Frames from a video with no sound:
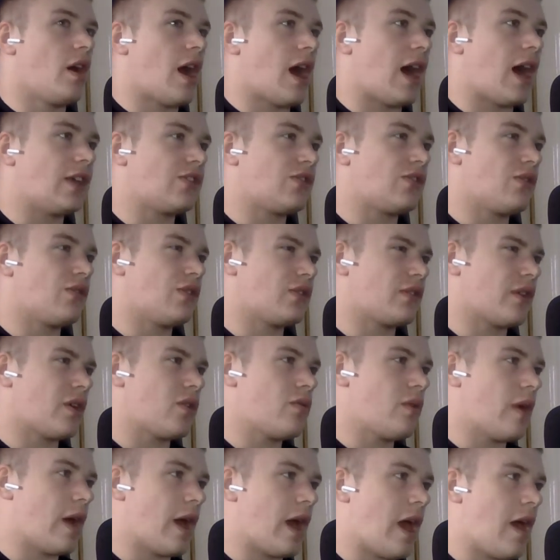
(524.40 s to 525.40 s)
as a
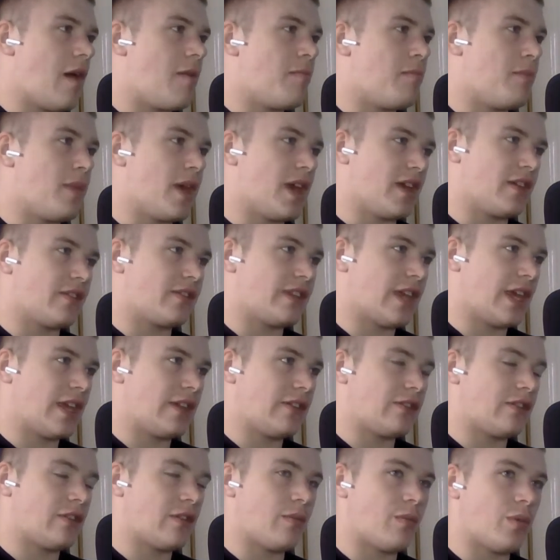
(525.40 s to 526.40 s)
result, it makes
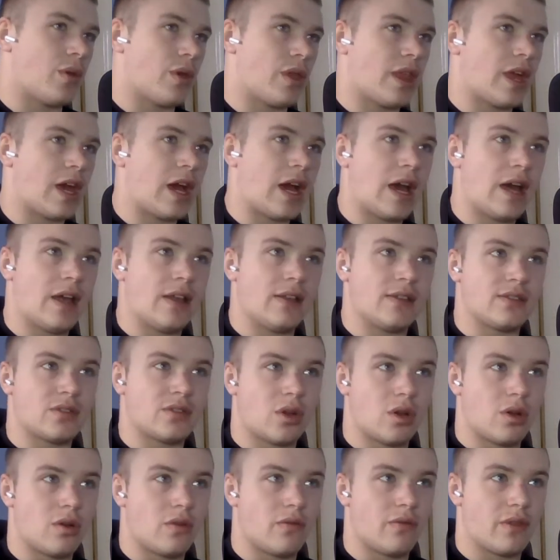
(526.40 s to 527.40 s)
sense to put that at the
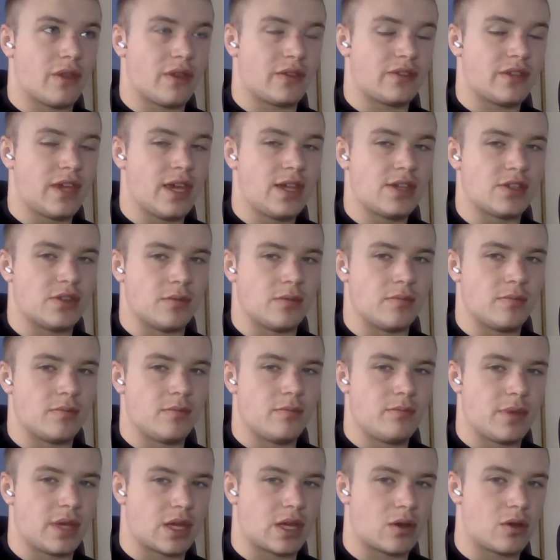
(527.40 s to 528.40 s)
start of the session,
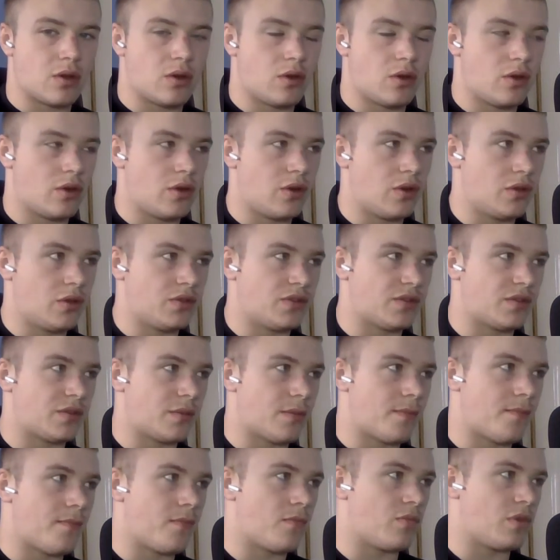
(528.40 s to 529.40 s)
because
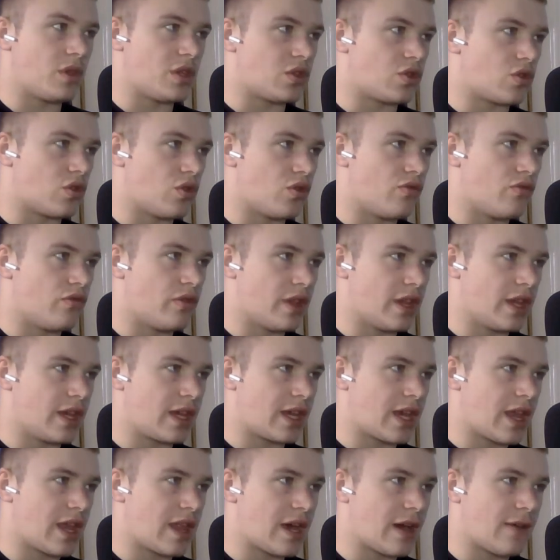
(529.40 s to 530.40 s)
we don't really
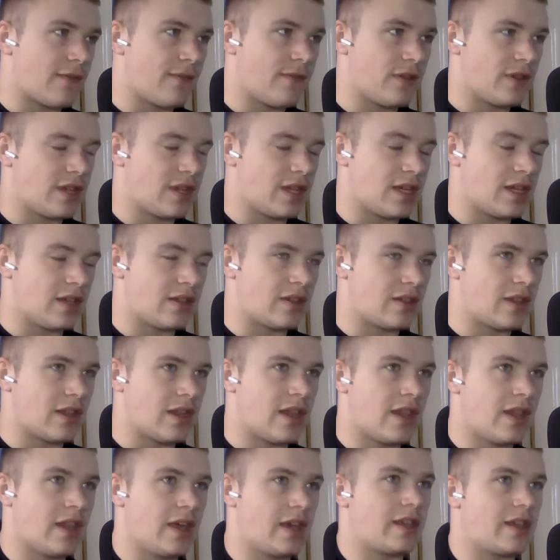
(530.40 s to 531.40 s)
get that fatigued
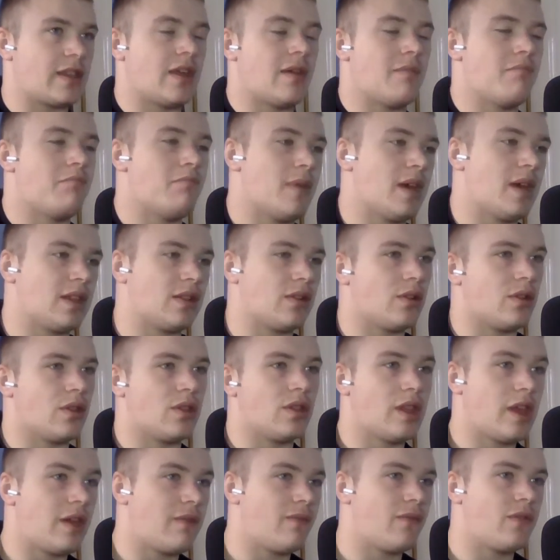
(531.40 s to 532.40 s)
in the middle
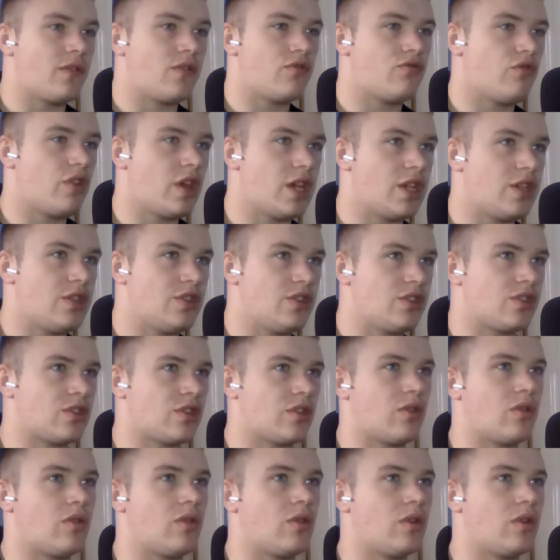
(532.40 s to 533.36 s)
and lengthened range,